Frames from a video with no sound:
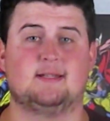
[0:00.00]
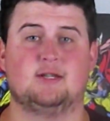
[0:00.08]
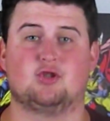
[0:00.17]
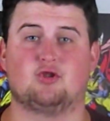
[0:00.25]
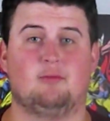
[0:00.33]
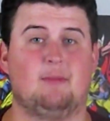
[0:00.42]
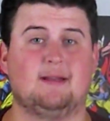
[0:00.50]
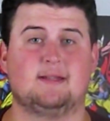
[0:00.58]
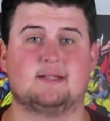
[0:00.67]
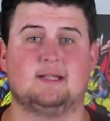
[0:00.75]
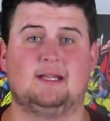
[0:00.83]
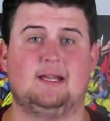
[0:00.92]
his
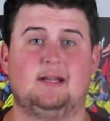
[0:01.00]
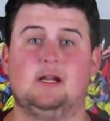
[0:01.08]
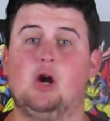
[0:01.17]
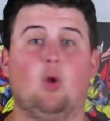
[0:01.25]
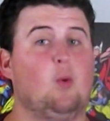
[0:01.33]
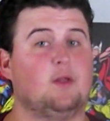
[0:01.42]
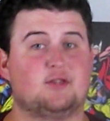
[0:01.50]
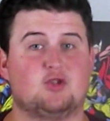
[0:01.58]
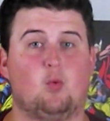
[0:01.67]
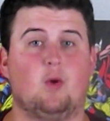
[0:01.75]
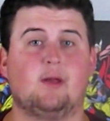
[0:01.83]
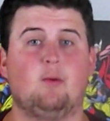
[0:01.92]
tremendous lead with
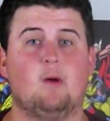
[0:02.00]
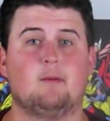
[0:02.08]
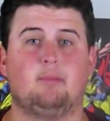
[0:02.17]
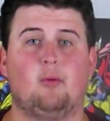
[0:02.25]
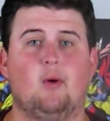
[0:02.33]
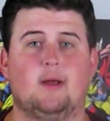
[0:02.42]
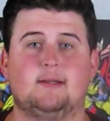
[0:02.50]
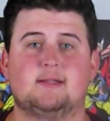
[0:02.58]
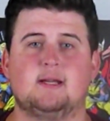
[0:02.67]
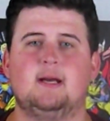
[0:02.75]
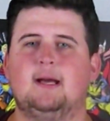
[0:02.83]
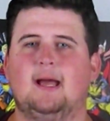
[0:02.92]
21 points.